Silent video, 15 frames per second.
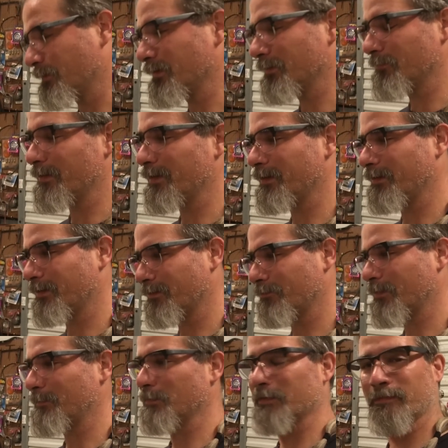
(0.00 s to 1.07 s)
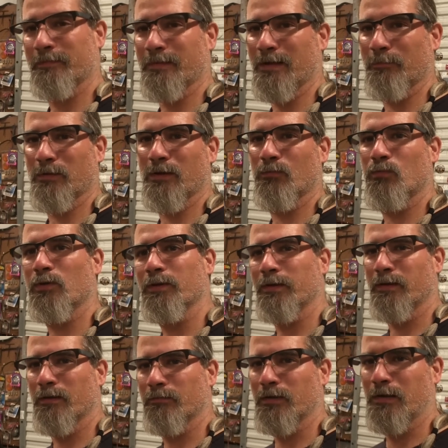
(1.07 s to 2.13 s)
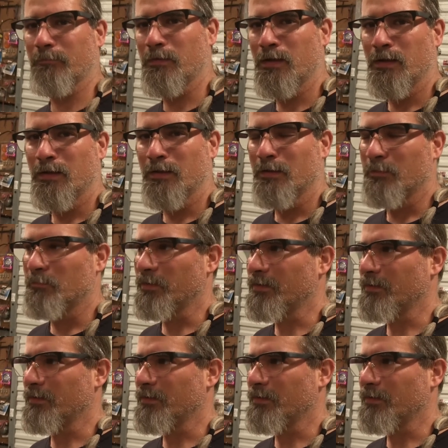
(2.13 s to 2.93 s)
really ready to give up on this thing, but I wouldn't give up. I mean, I